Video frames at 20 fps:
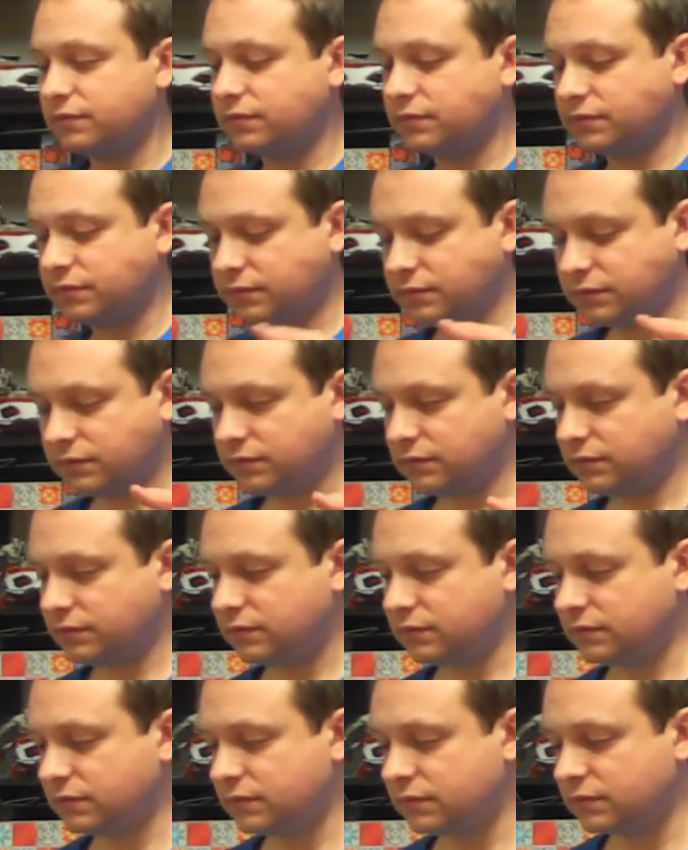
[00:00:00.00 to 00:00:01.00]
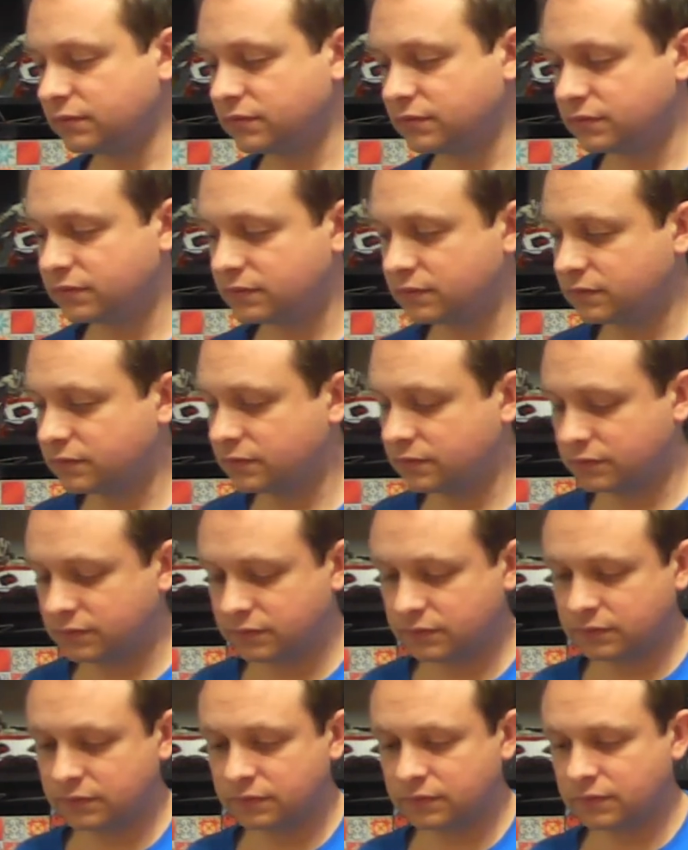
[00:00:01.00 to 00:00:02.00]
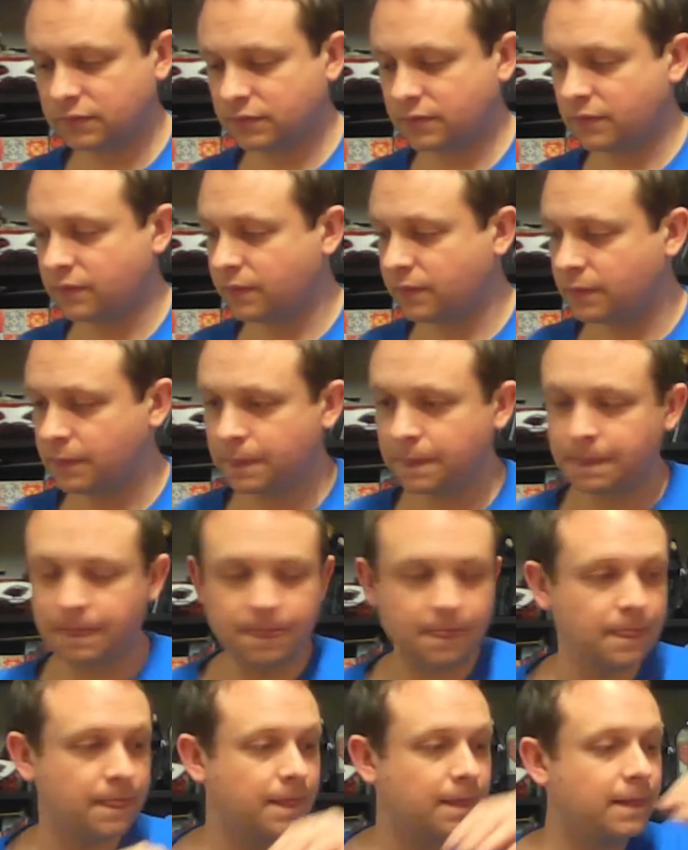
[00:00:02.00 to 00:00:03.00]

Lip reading: (no one is talking)